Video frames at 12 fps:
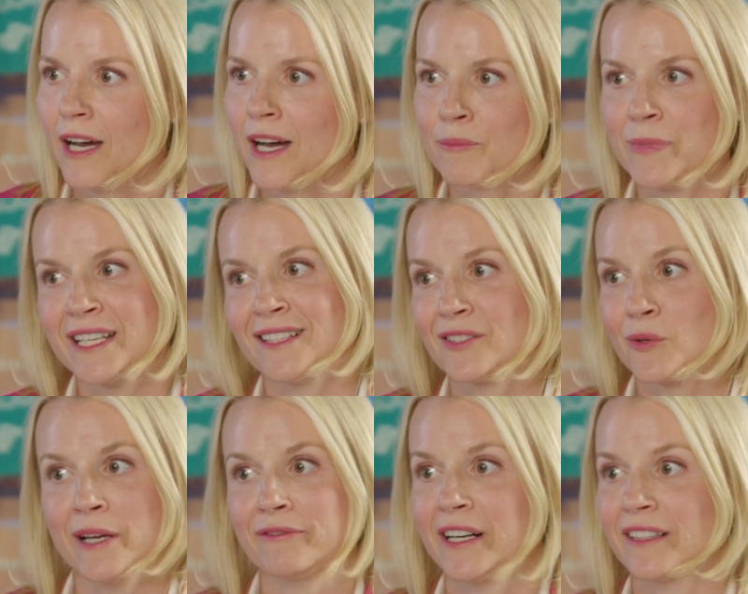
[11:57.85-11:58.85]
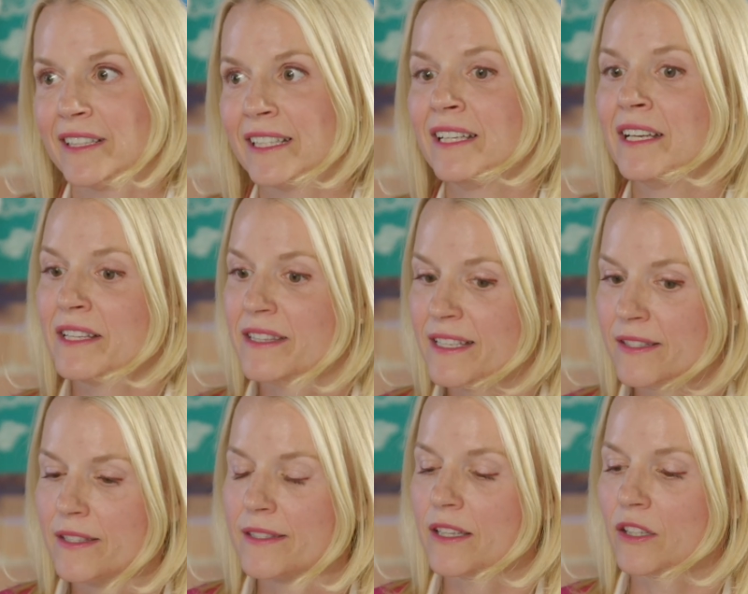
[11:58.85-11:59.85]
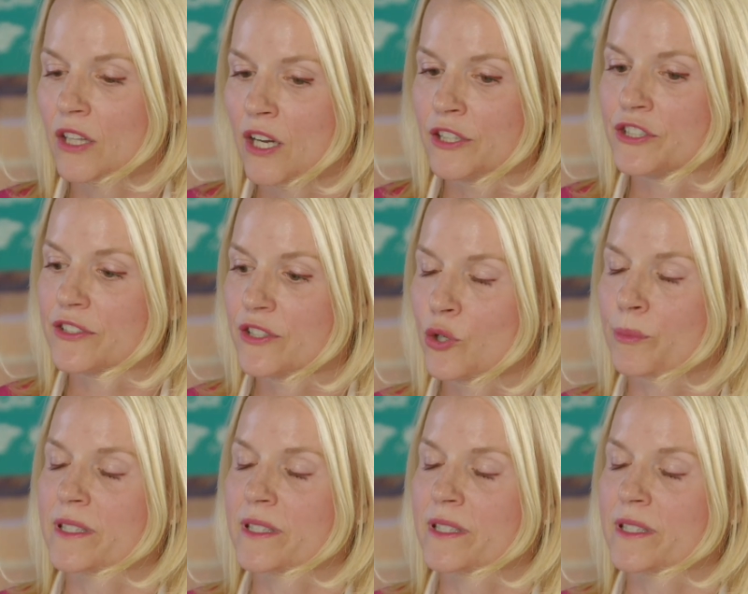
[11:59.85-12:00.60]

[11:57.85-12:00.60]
Because quite frankly, this is the largest open